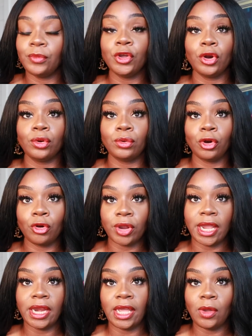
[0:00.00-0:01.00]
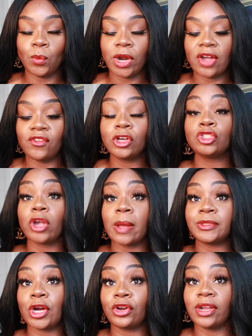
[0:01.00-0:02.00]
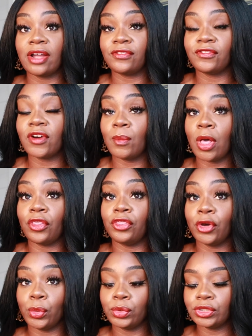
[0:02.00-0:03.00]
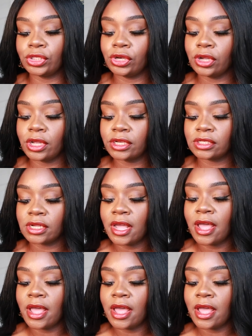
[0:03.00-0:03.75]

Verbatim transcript: they're creating whatever scraps are left from those goods